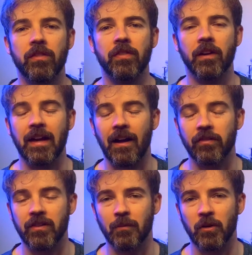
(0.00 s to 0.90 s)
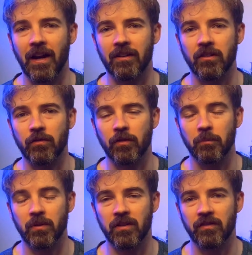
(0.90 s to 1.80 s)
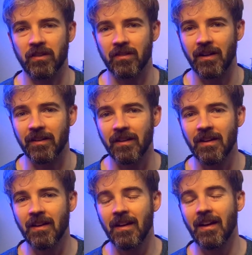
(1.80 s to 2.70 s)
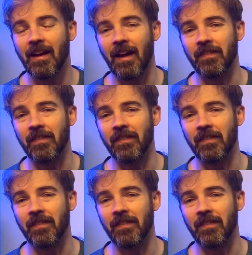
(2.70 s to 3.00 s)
the calcium reactors from Pacific Sun. And